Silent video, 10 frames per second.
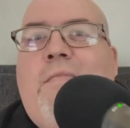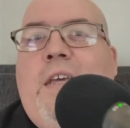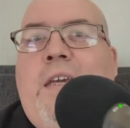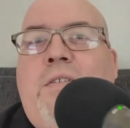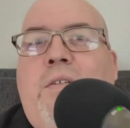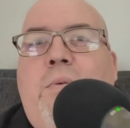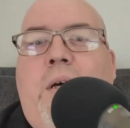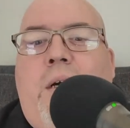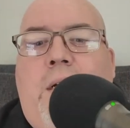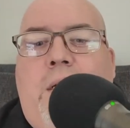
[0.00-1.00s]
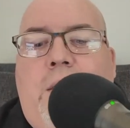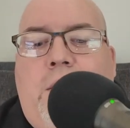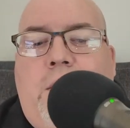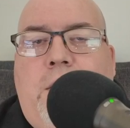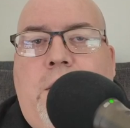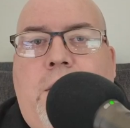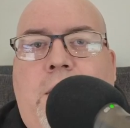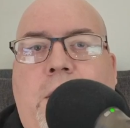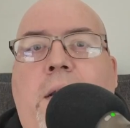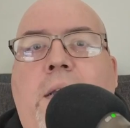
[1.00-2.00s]
thanks to
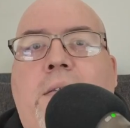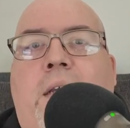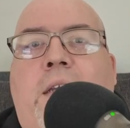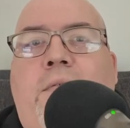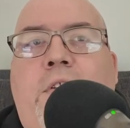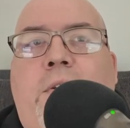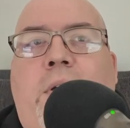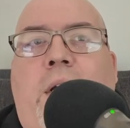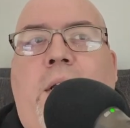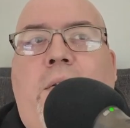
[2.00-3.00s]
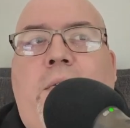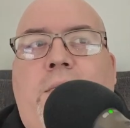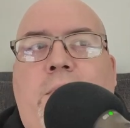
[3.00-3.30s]
County Executive Giordano,